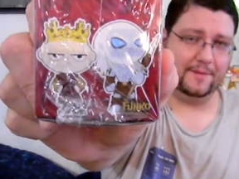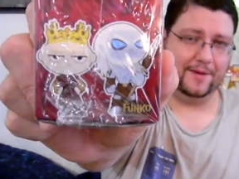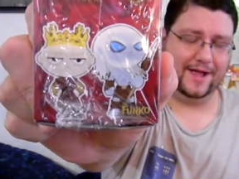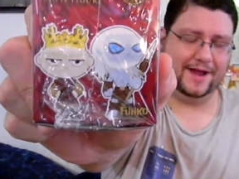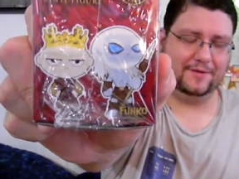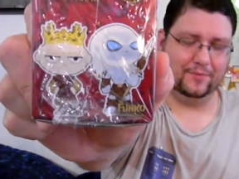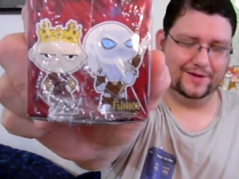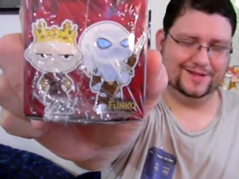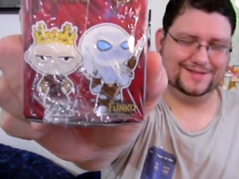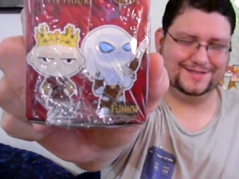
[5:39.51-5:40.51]
mind
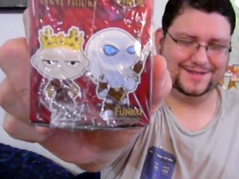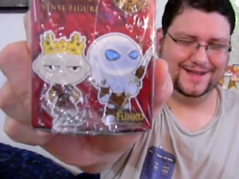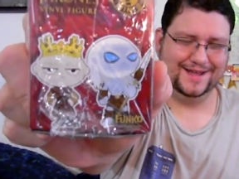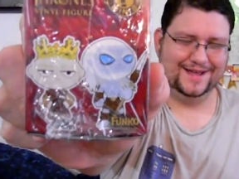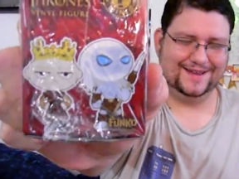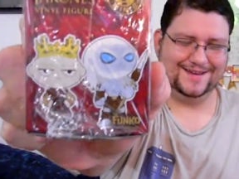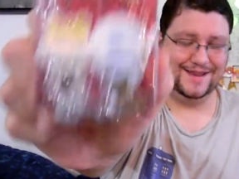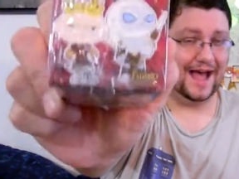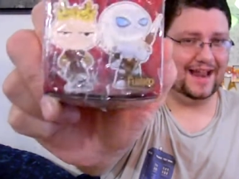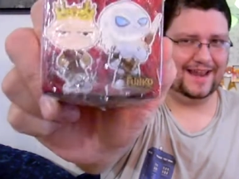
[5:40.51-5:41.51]
was
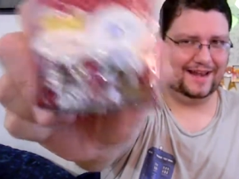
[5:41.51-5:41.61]
not